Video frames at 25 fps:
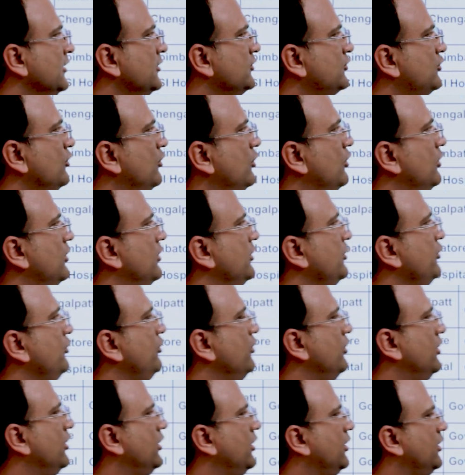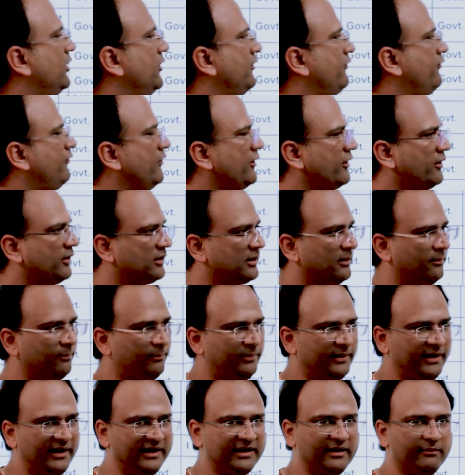So uh, for
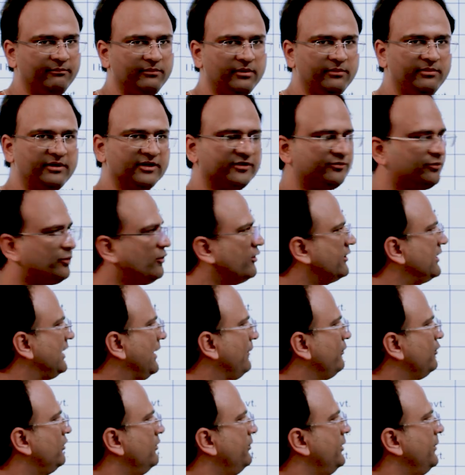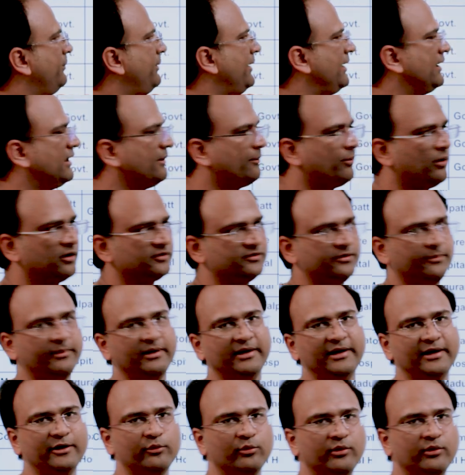complete MBBS program, you'll be paying approximately